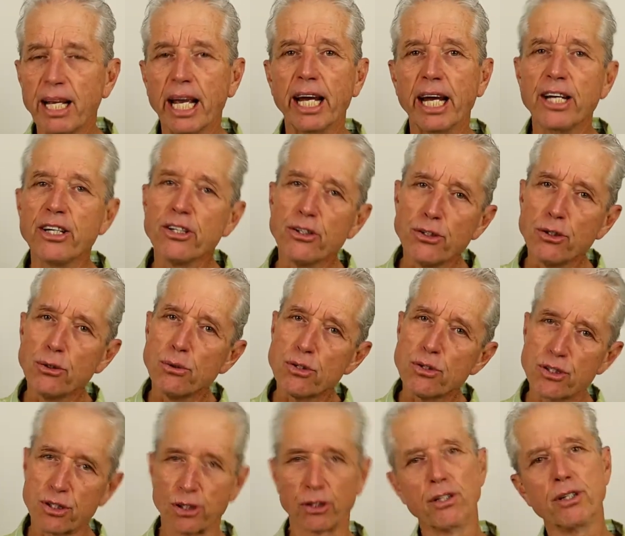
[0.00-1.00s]
And you
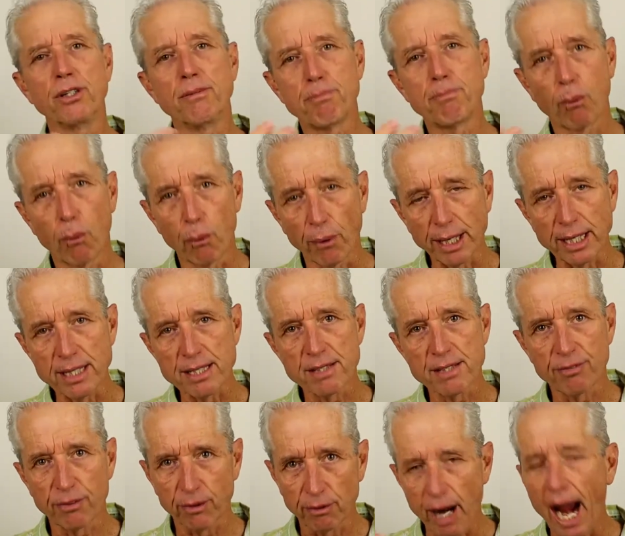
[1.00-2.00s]
use certain
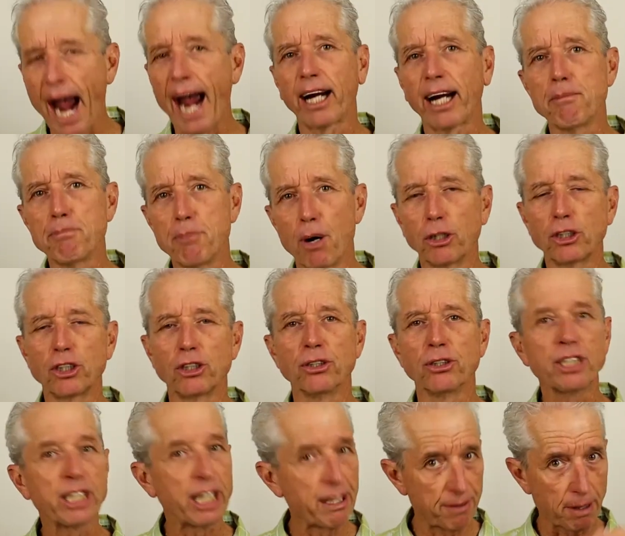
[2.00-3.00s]
points for
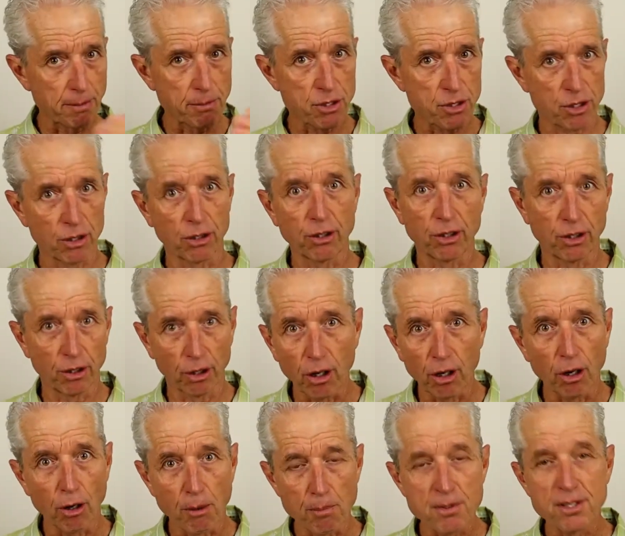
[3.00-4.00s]
acupuncture and give them certain
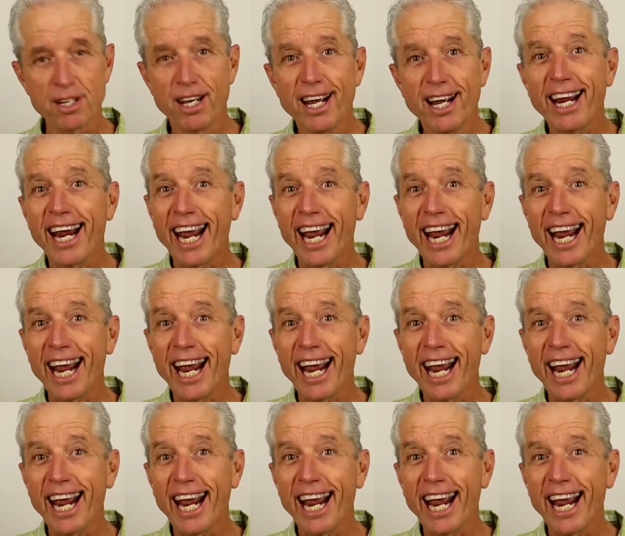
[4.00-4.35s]
herbs.